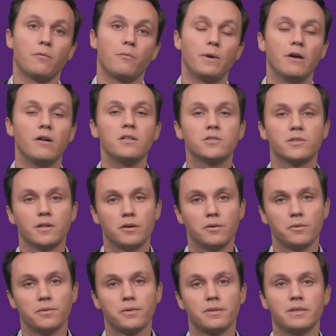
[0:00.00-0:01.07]
We also know
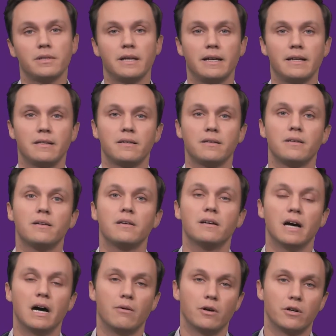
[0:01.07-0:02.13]
that
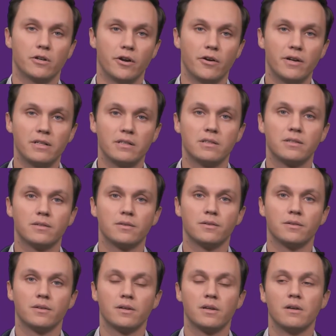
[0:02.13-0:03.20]
our current
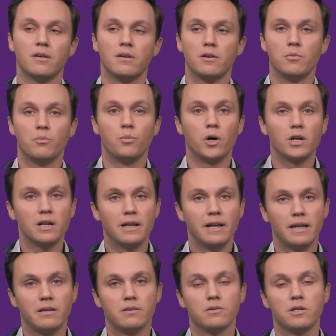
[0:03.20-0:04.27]

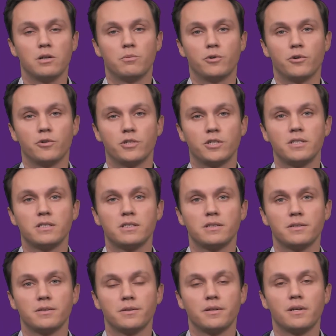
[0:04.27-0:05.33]
modeling approaches
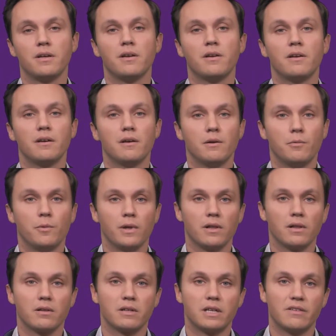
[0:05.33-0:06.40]

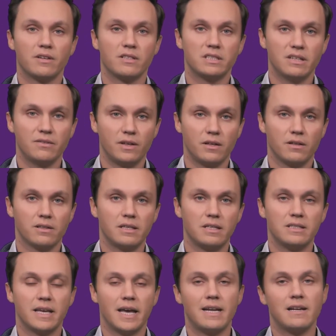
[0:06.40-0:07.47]
will give us
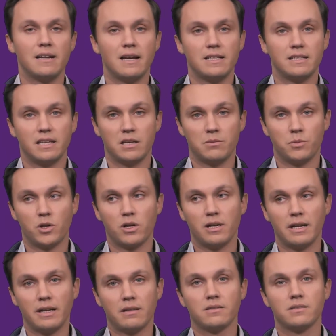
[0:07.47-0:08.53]
difficulties analyzing and
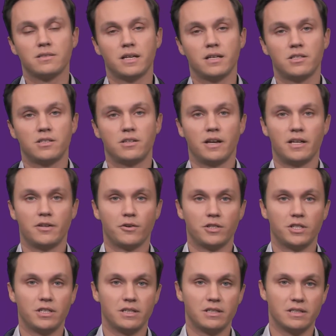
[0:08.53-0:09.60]
modeling such
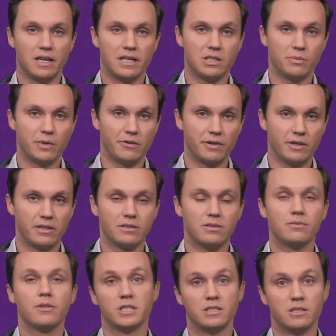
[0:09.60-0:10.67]
heterogeneous asymmetric
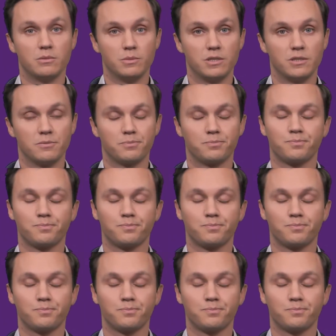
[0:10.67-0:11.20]
systems.